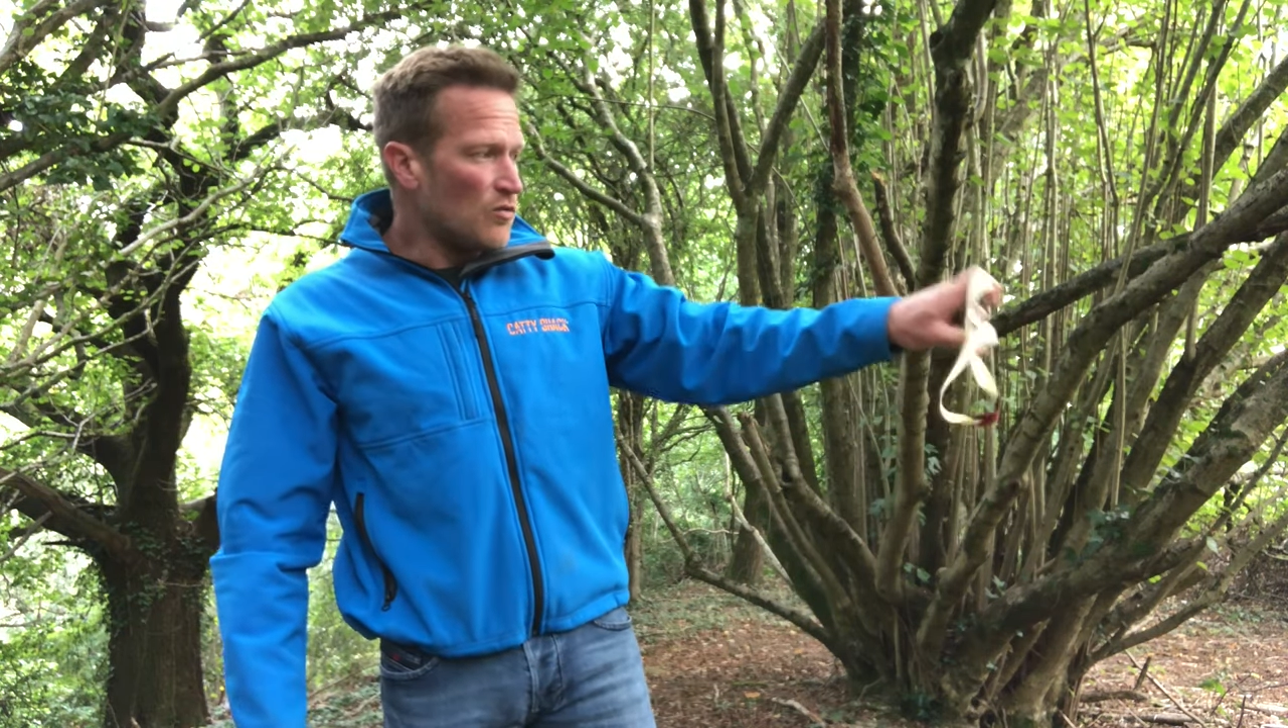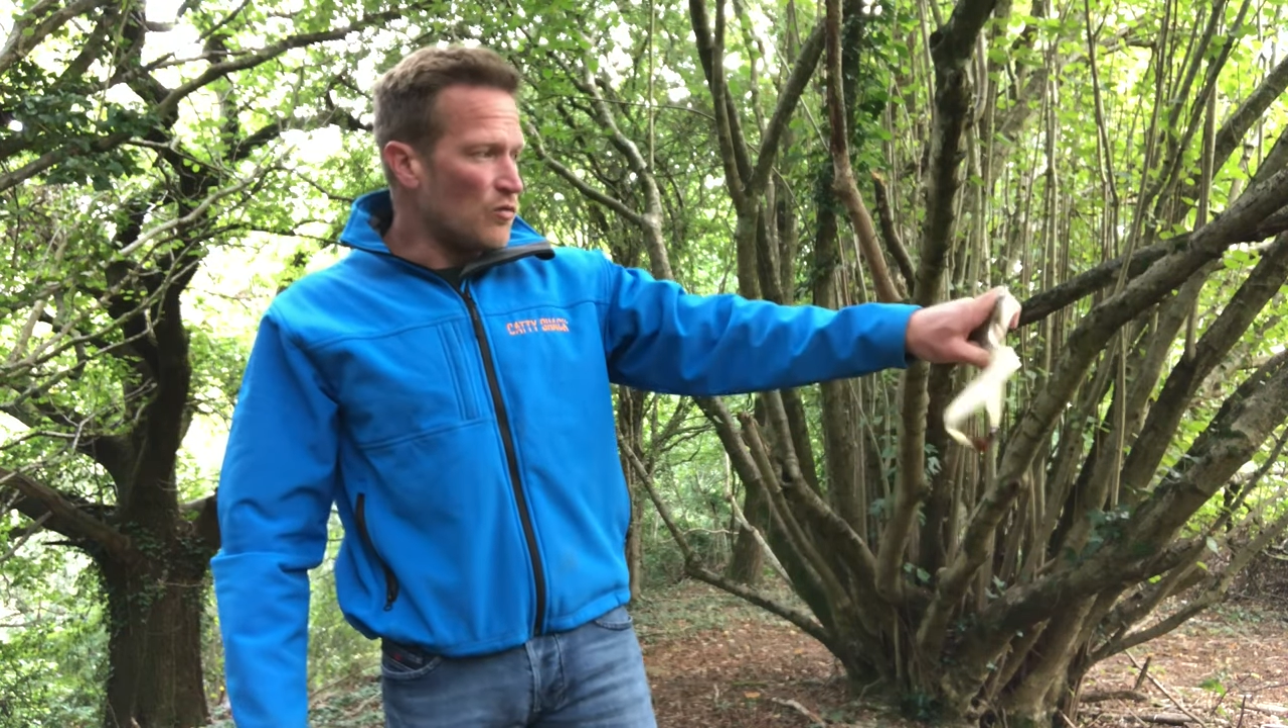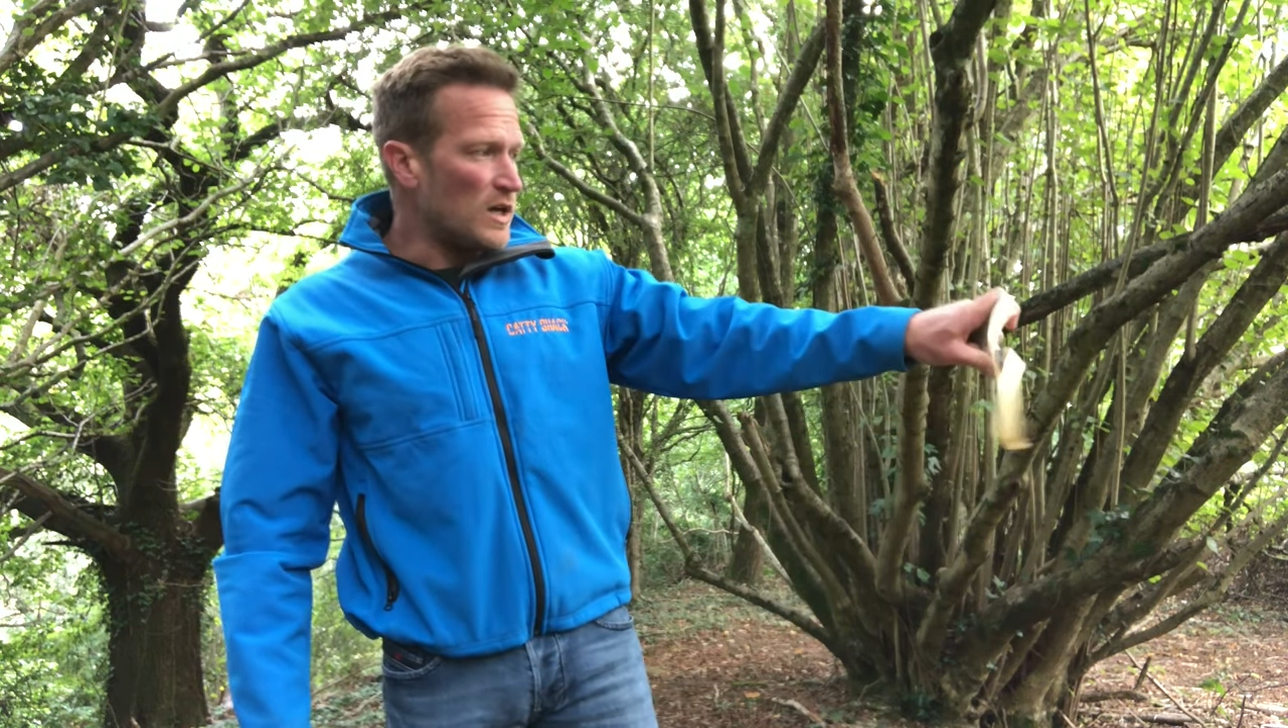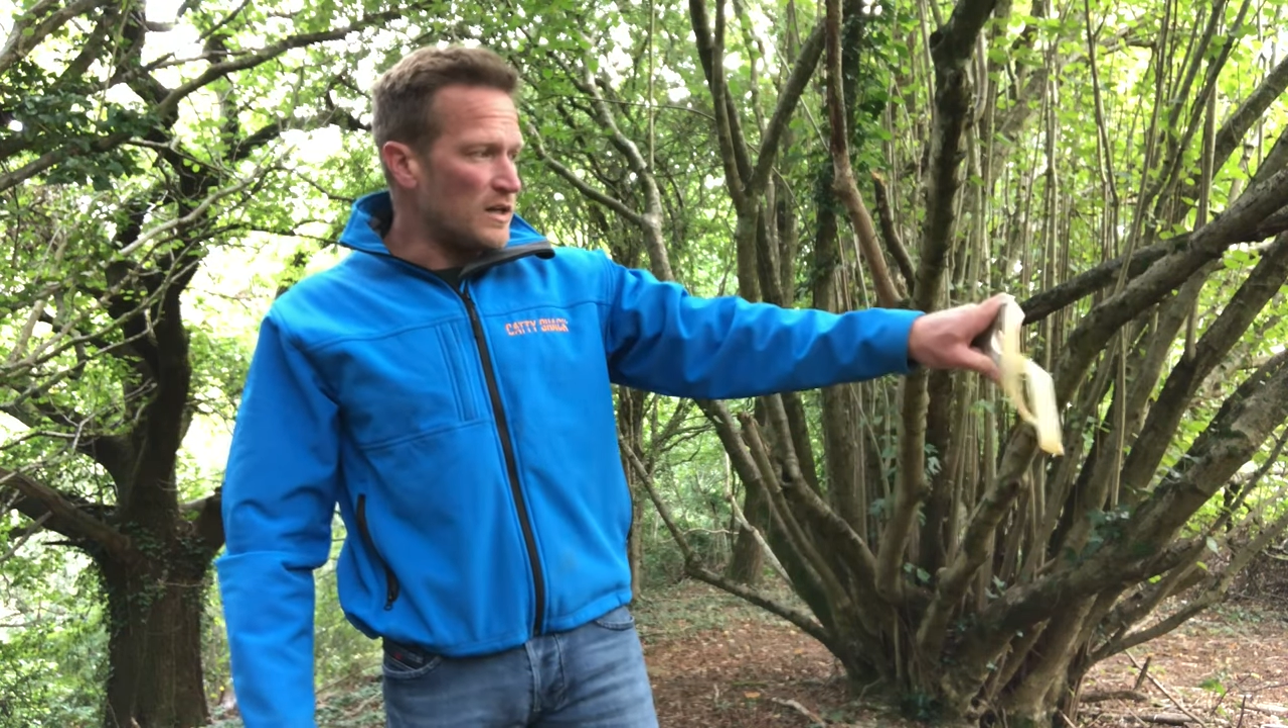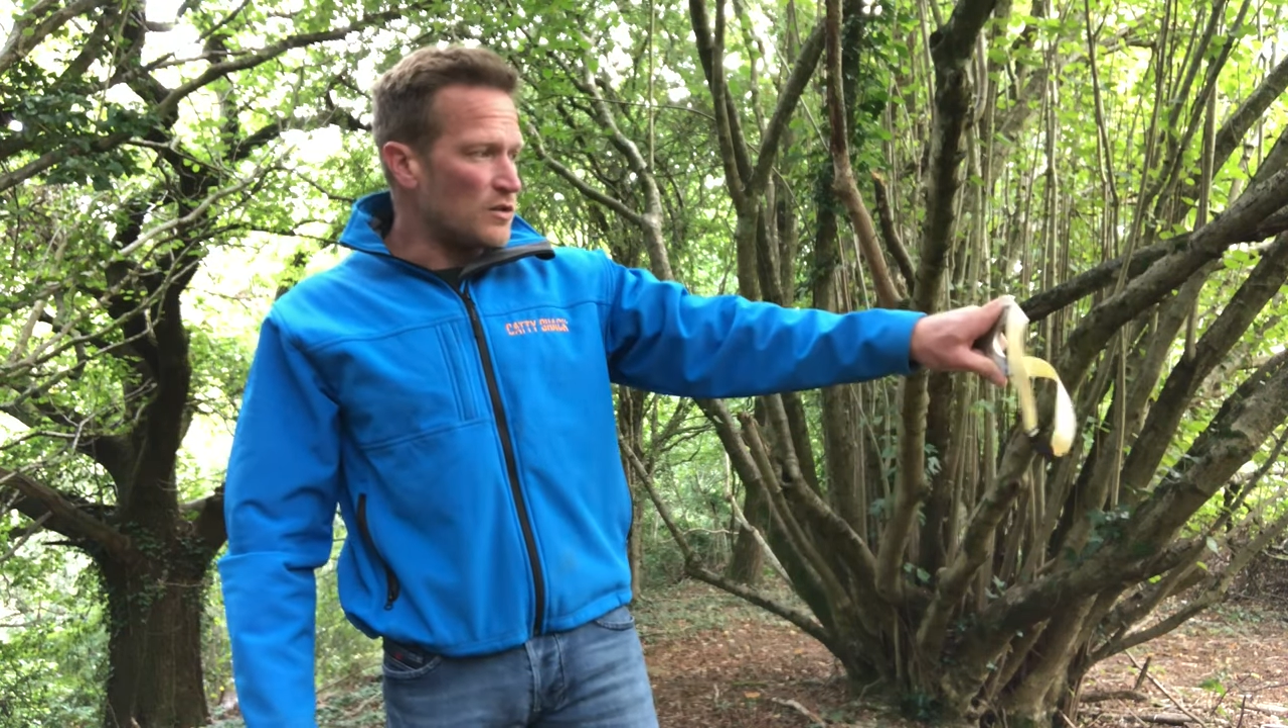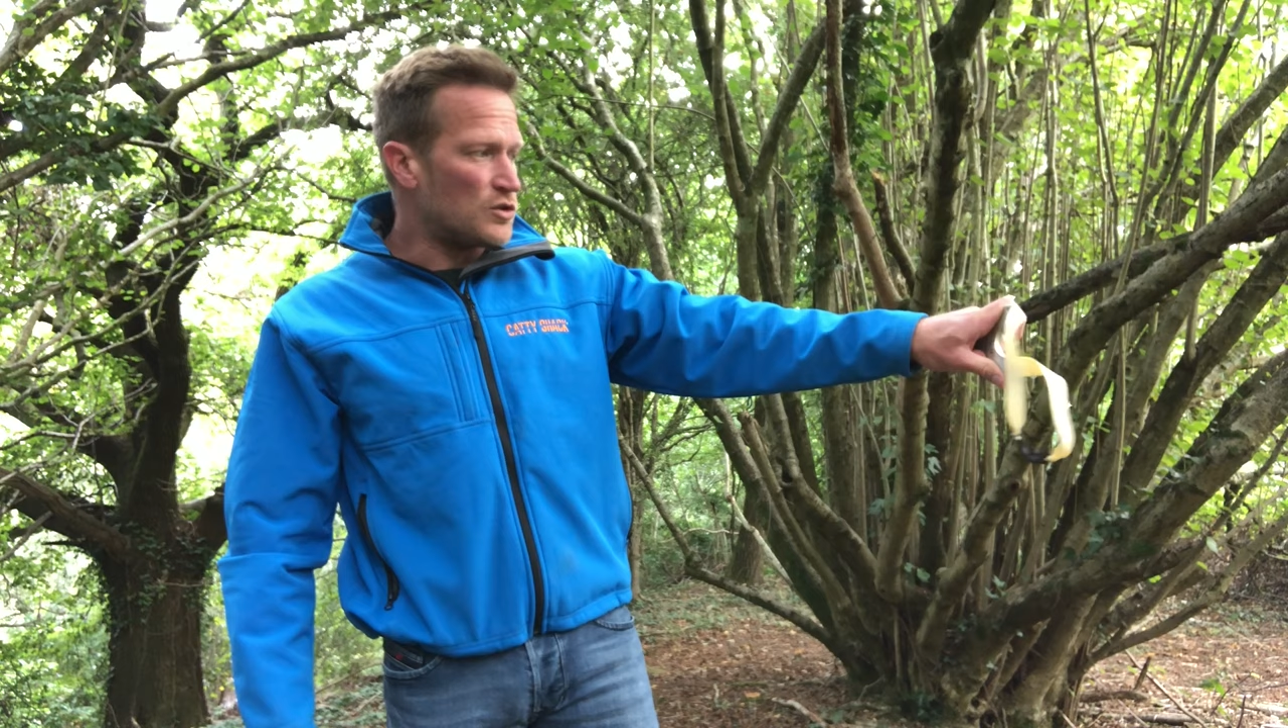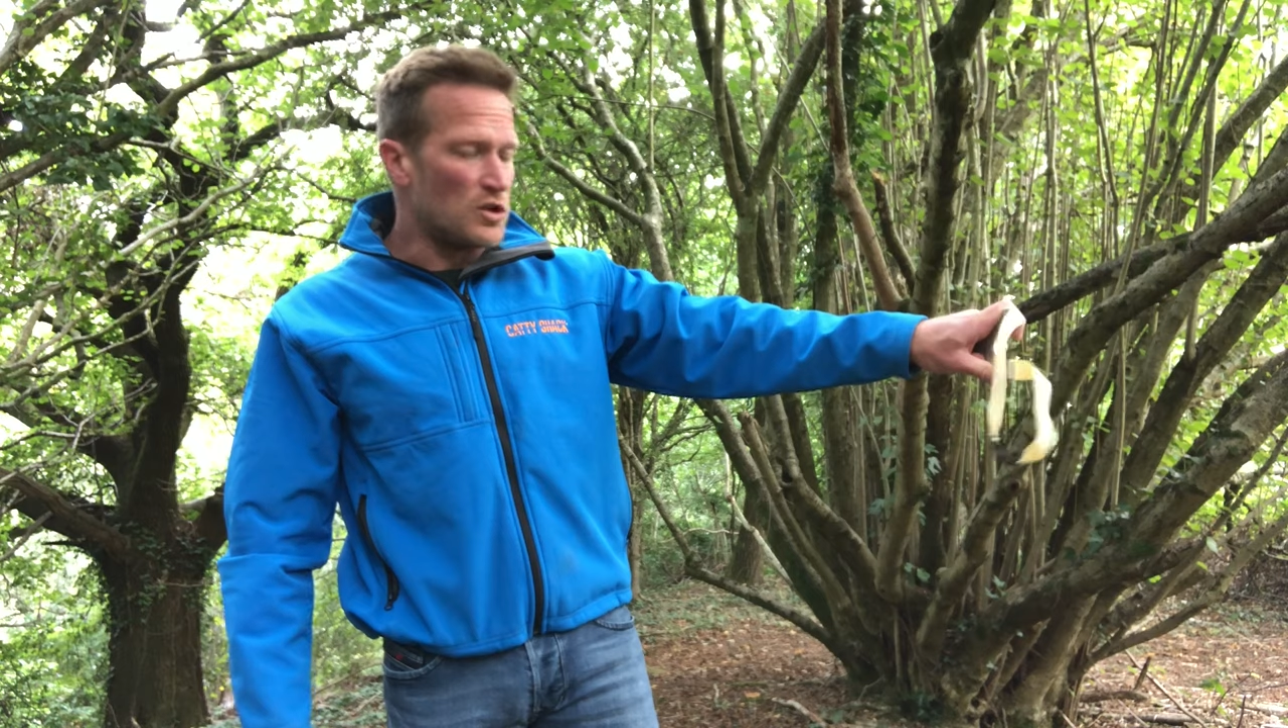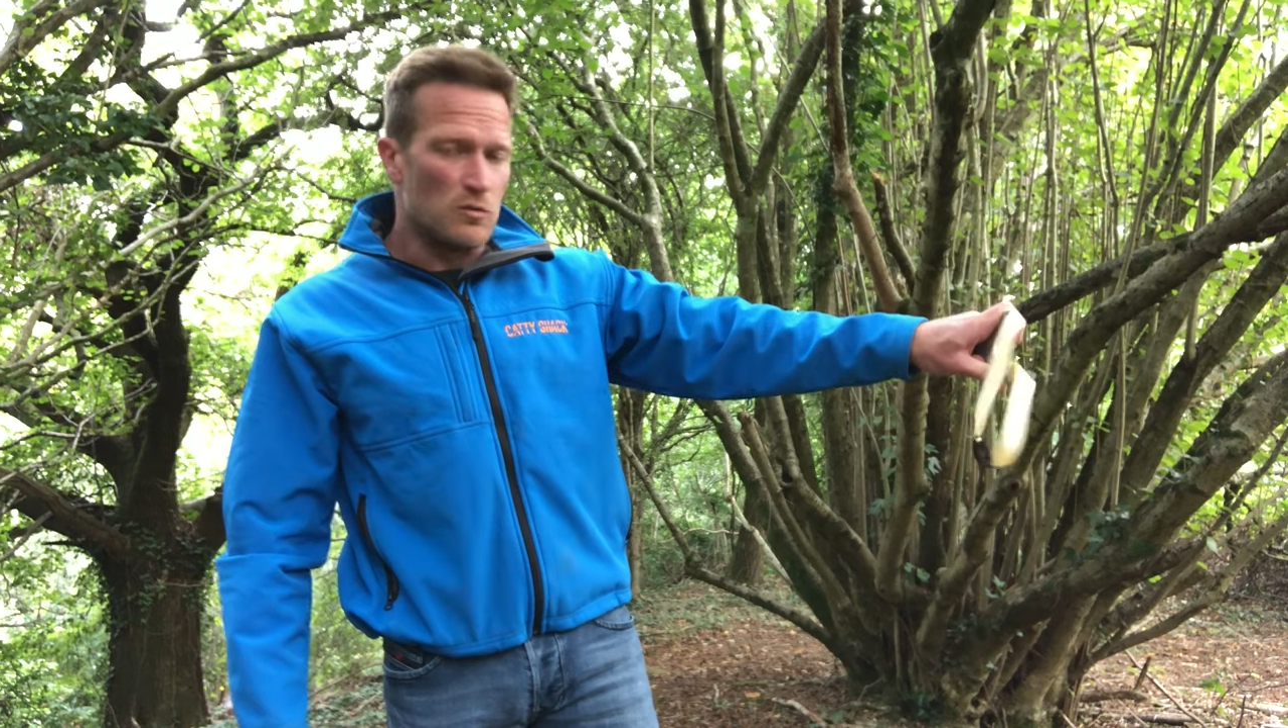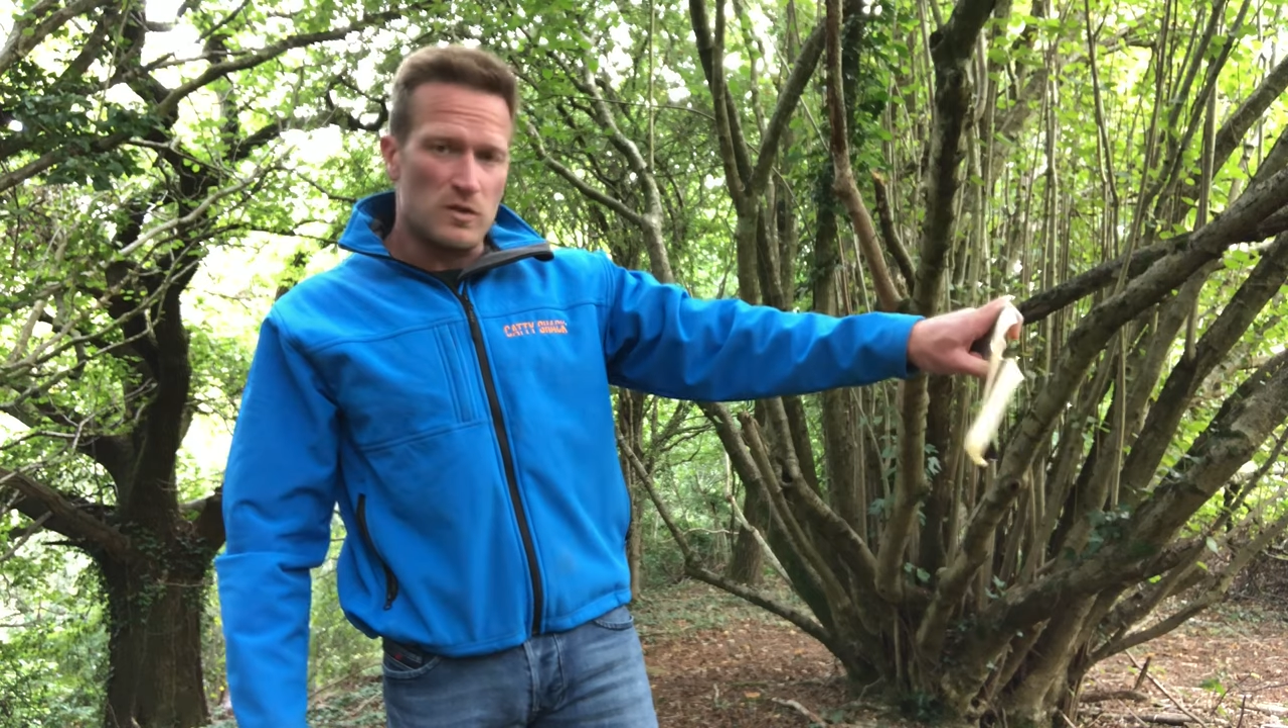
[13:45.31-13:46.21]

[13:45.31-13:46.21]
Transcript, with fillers: really do shoot